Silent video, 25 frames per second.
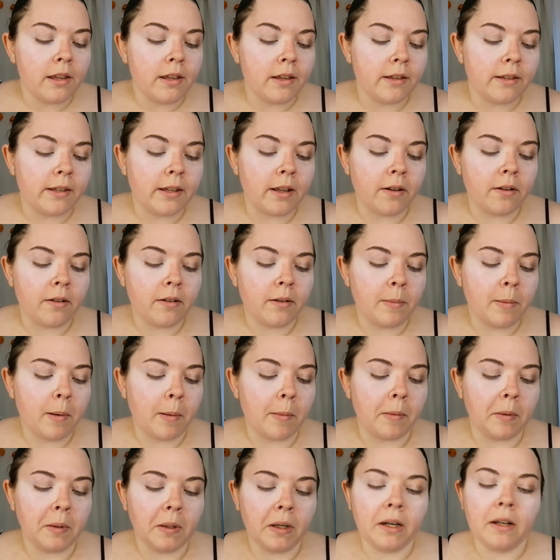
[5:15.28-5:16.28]
So,
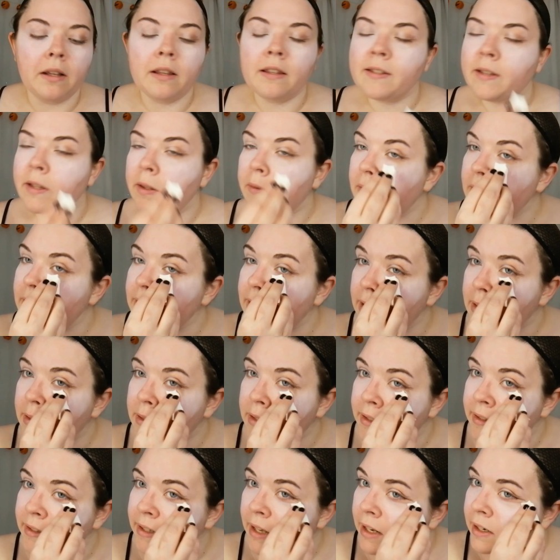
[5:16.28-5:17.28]
probably won't. So the reason I
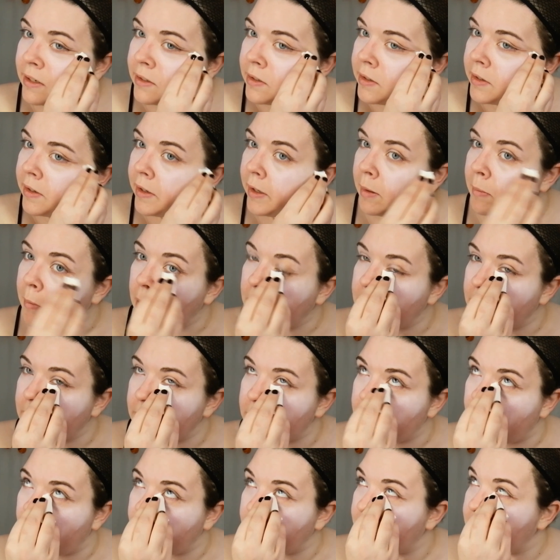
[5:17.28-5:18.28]
decided to do
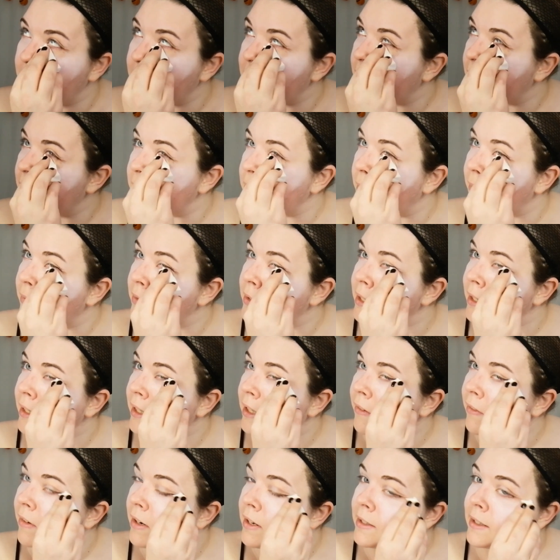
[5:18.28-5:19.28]
Morticia Adams, because obviously
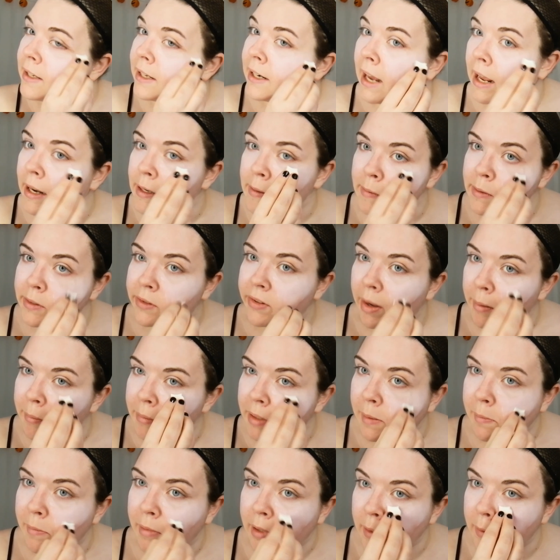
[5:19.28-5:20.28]
there is an Addams
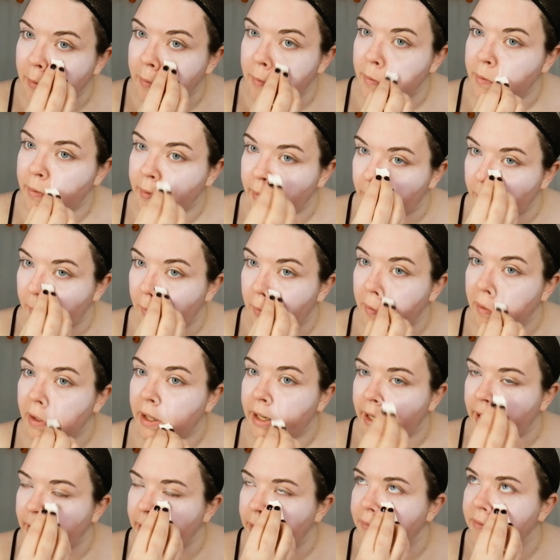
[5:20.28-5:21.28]
Family musical, and
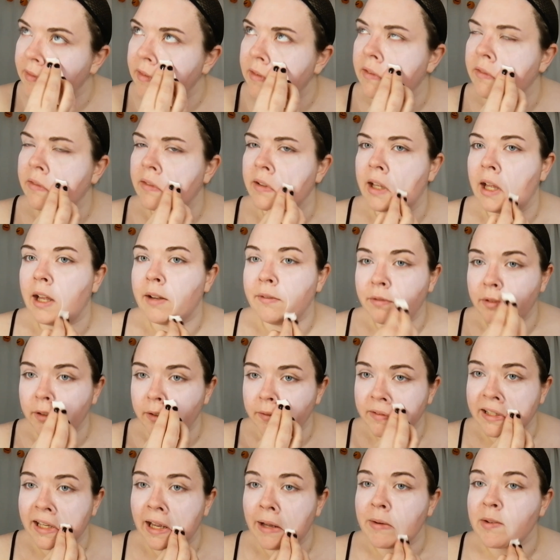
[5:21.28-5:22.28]
I've
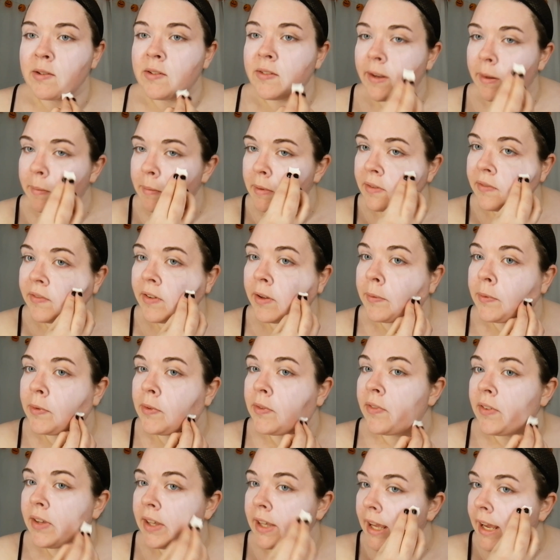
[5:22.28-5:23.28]
loved the Addams Family films
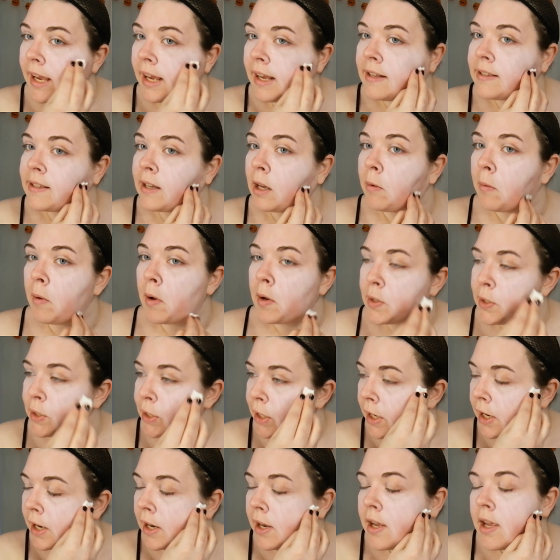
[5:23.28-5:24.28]
for years. I watch
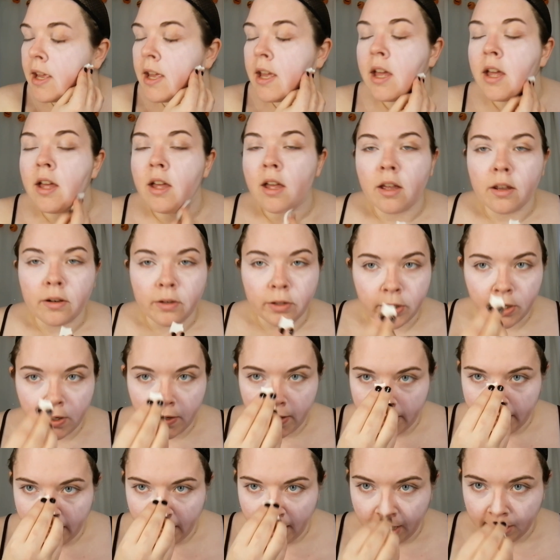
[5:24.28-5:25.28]
it
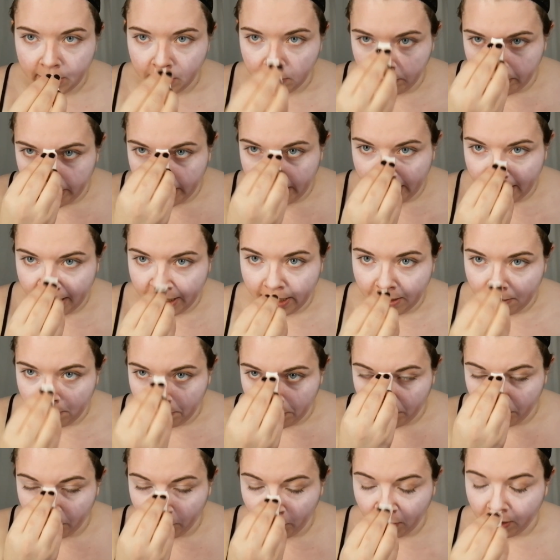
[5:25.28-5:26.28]
during Halloween,
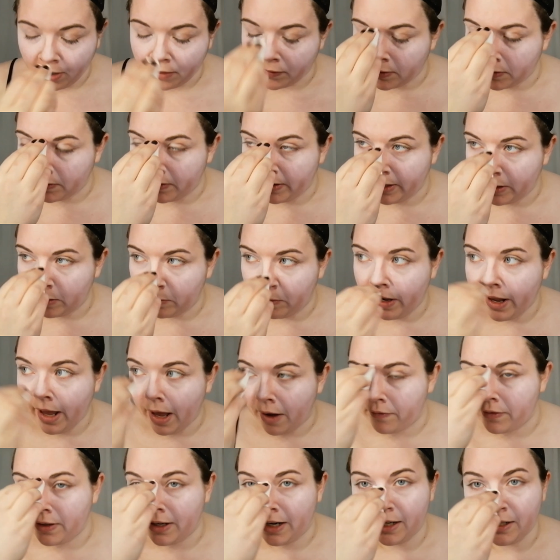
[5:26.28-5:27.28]
before, after Halloween, away
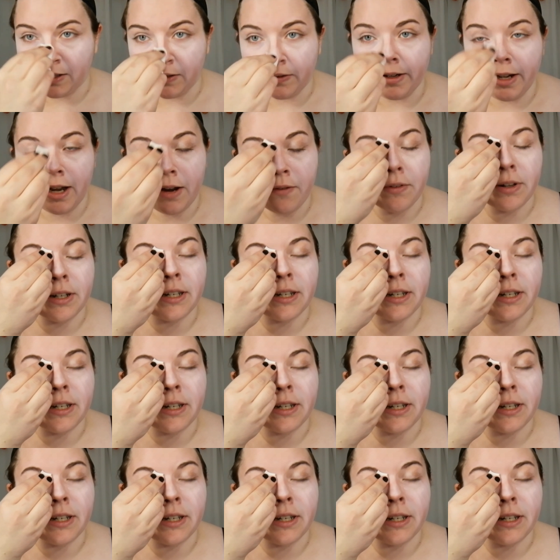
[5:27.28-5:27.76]
after Halloween,